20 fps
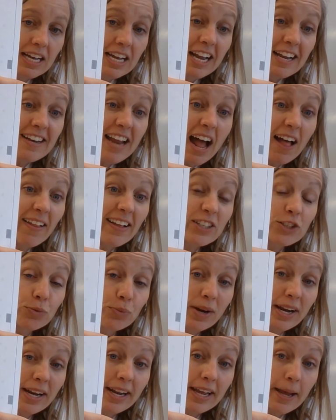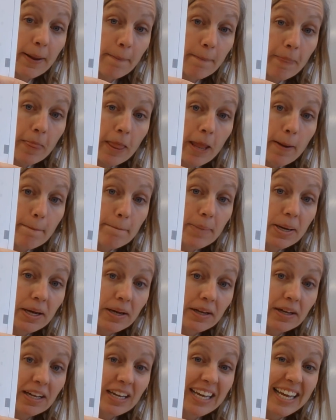And now let's read it.
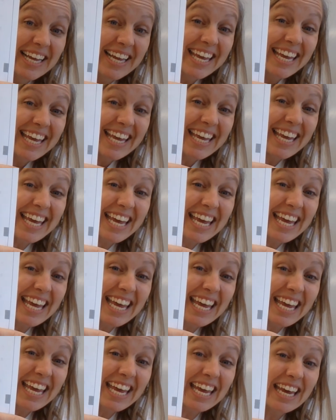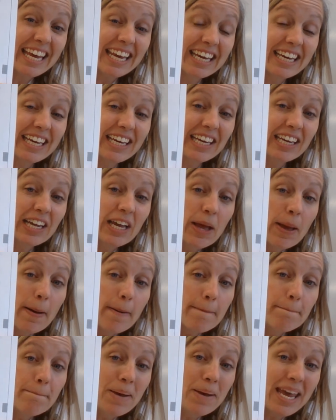Ick,
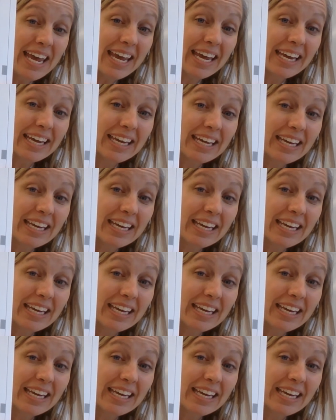pick.